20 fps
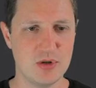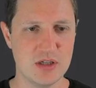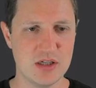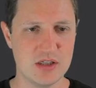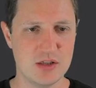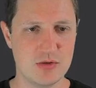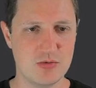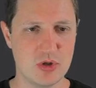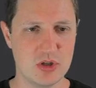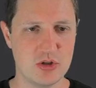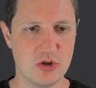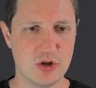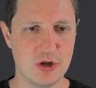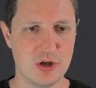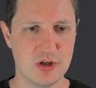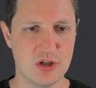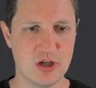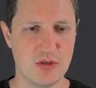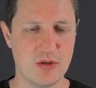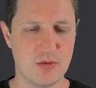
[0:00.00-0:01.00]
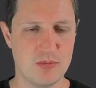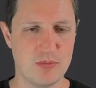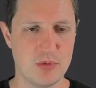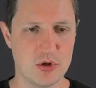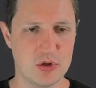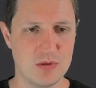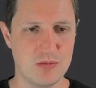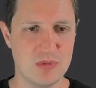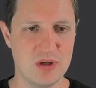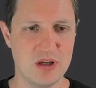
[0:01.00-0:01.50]
is returned at the
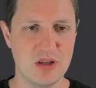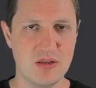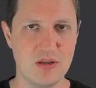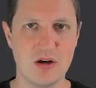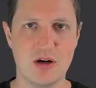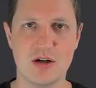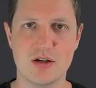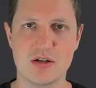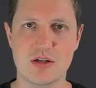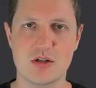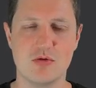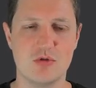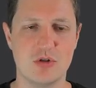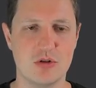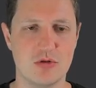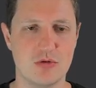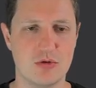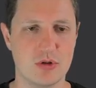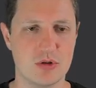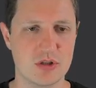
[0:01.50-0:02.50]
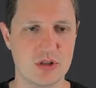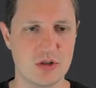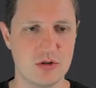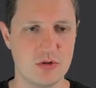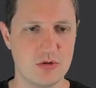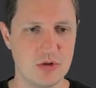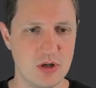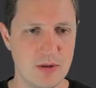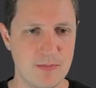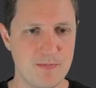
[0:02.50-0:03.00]
bottom in the RStudio
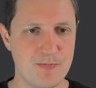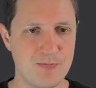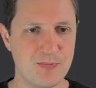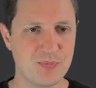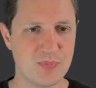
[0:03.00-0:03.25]
console.